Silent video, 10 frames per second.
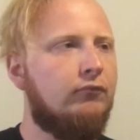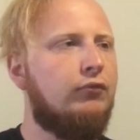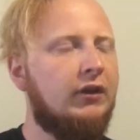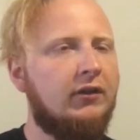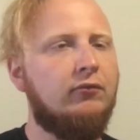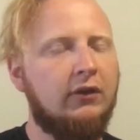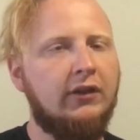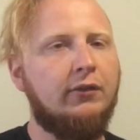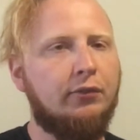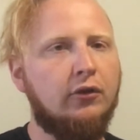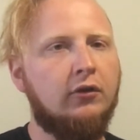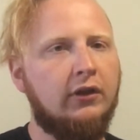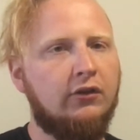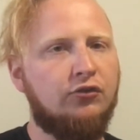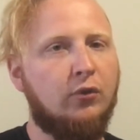really, really
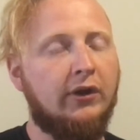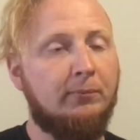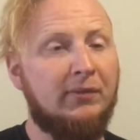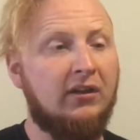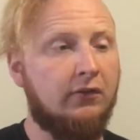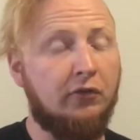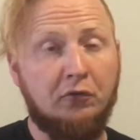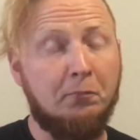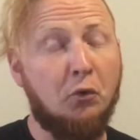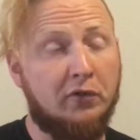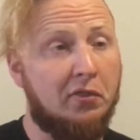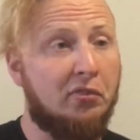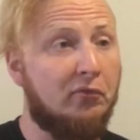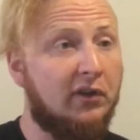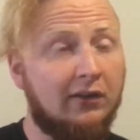thoroughly enjoyed, because there's more than
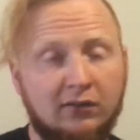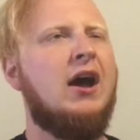3.